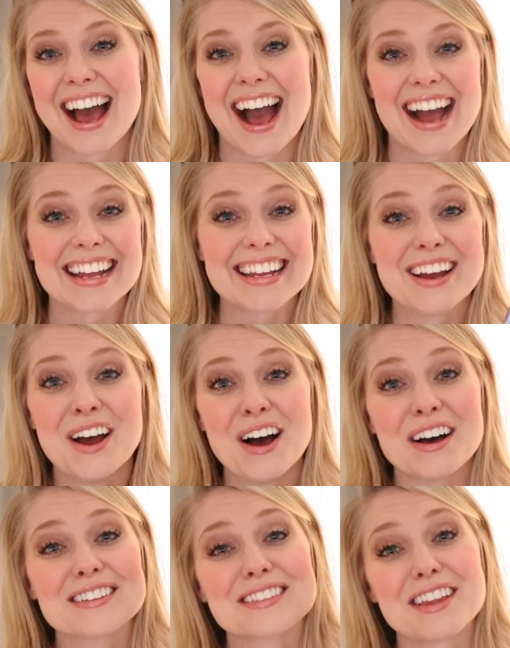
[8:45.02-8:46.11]
I
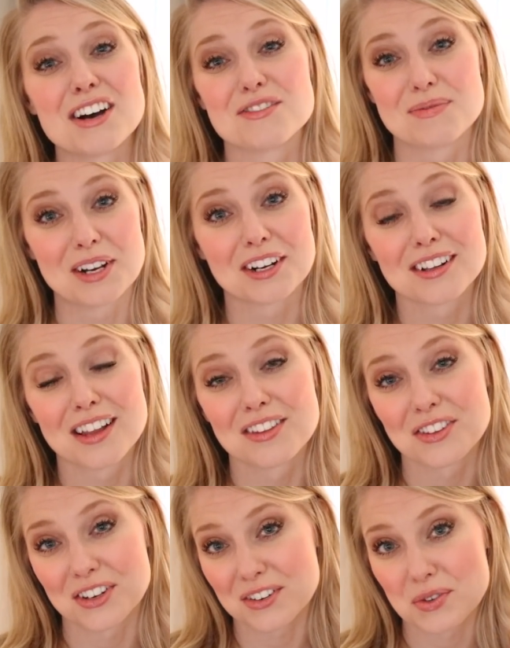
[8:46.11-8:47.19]
love Miracle on
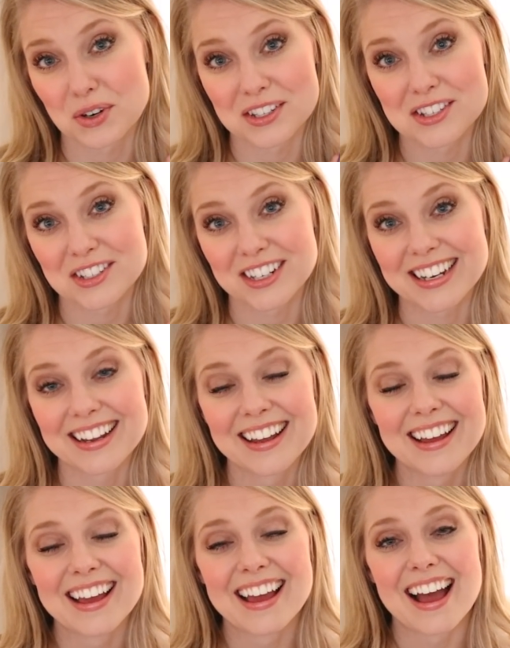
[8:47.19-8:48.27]
34th Street.
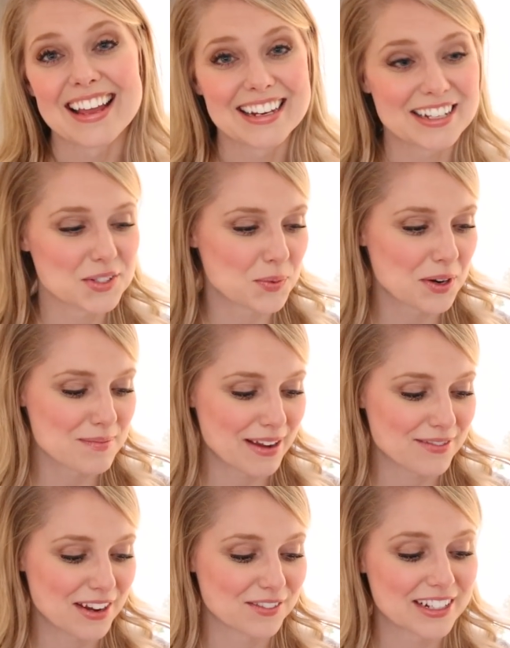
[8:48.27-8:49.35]
It is one of my
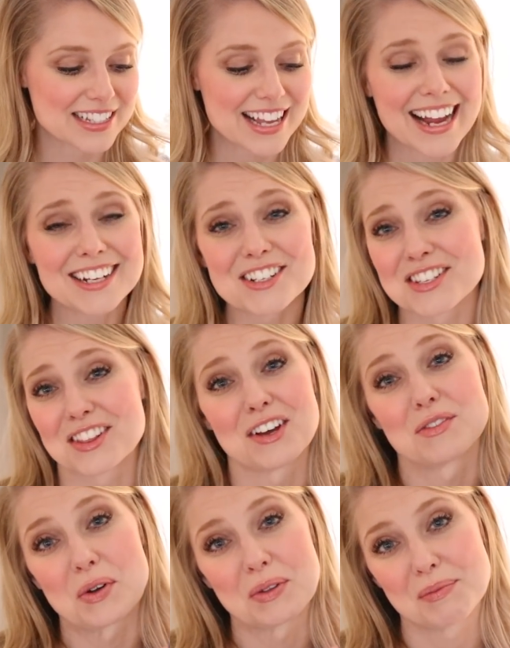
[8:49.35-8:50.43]
favorites. I just love
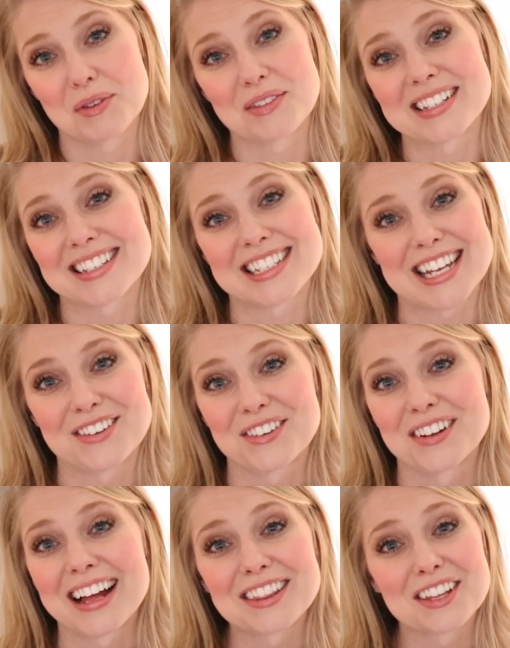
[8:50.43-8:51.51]
old movies in general.
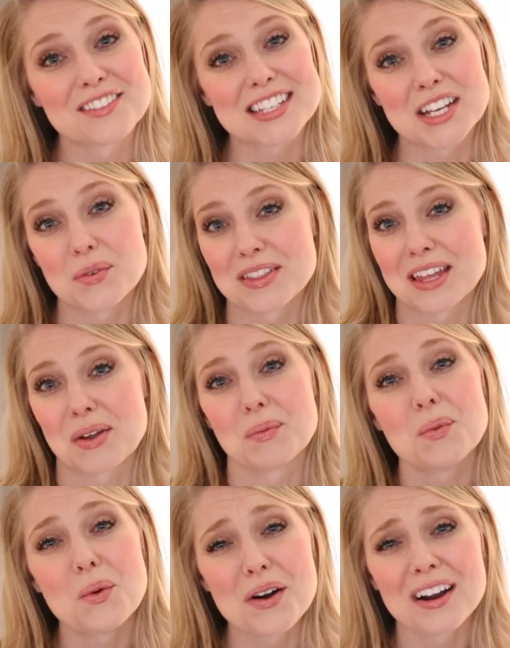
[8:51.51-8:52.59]
I love seeing what they
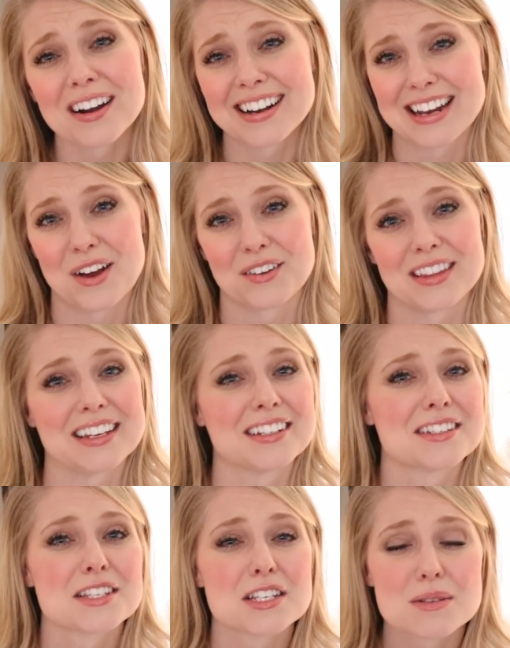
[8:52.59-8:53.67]
wore and how they
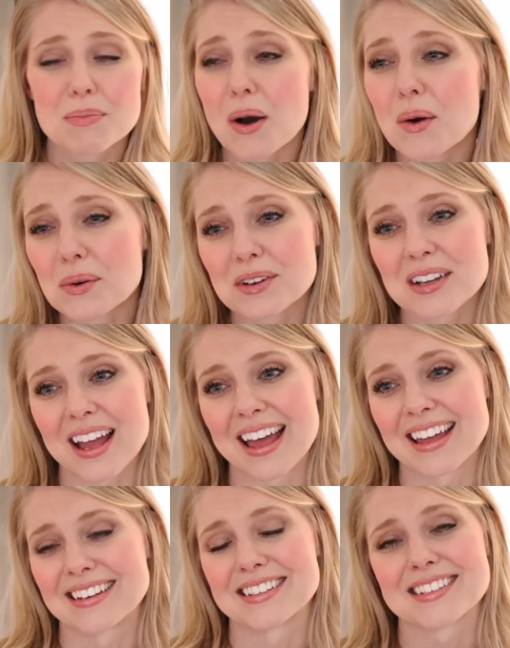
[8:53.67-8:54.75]
spoke,
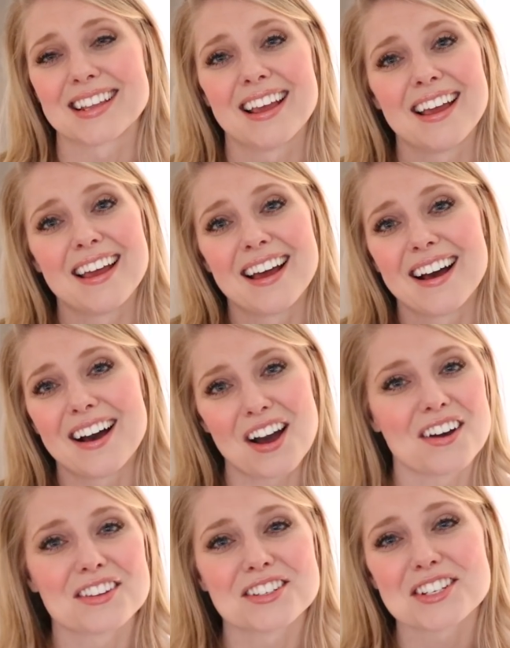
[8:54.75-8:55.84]
and
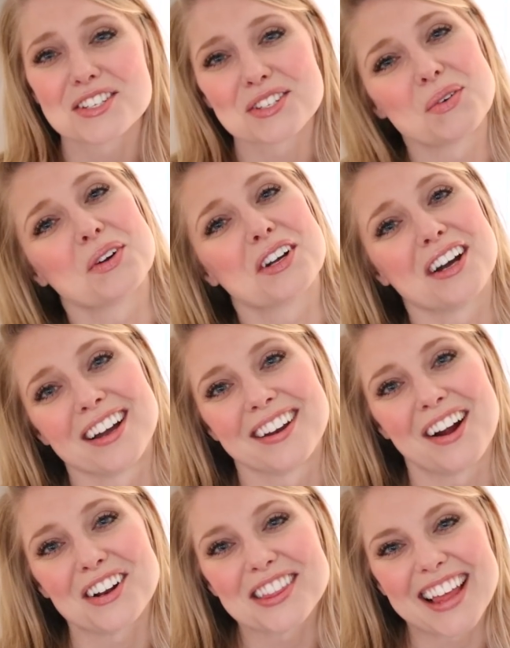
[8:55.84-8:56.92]
oh, they're just so good,
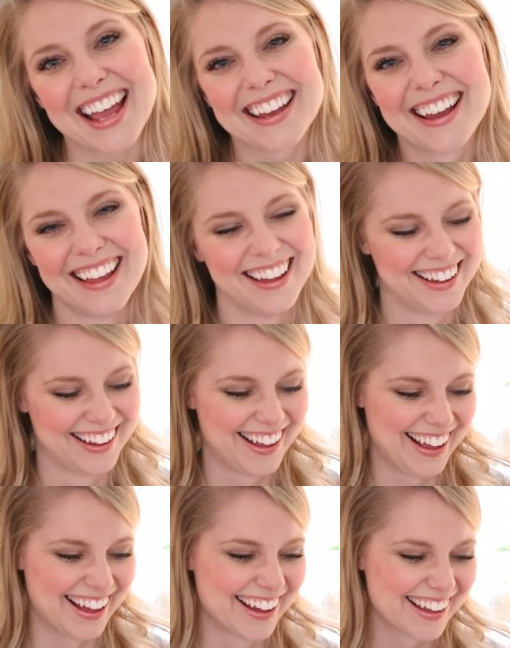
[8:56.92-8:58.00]
aren't they?
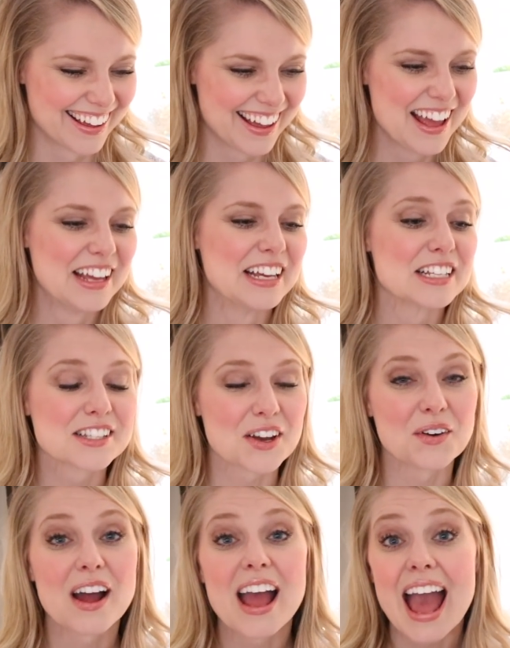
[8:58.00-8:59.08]

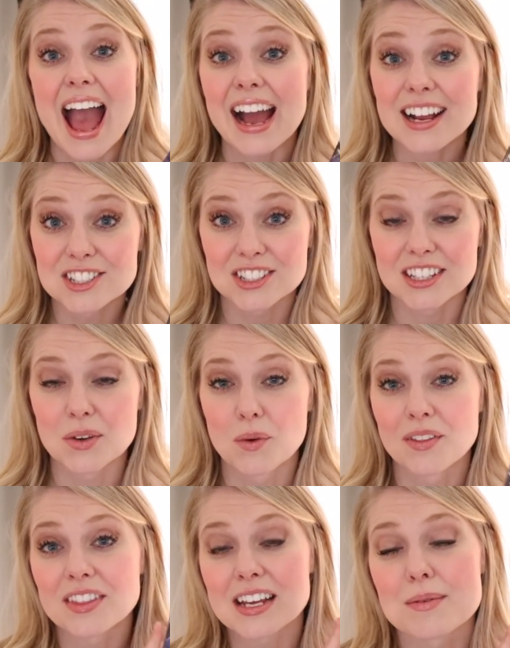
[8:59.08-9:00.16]
So, actually,
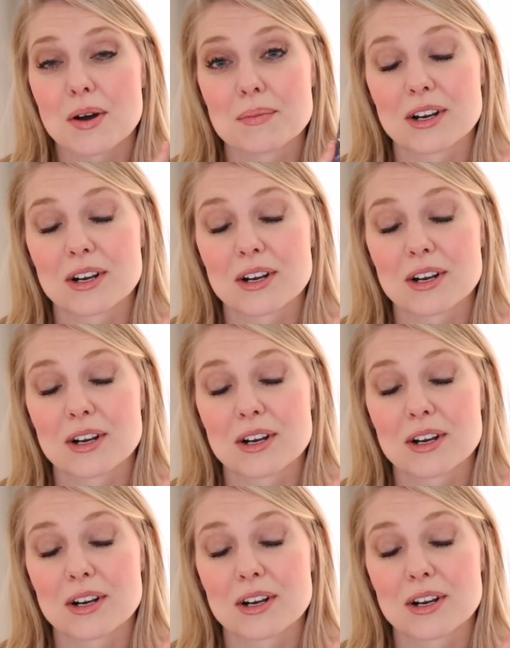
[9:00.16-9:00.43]
one thing about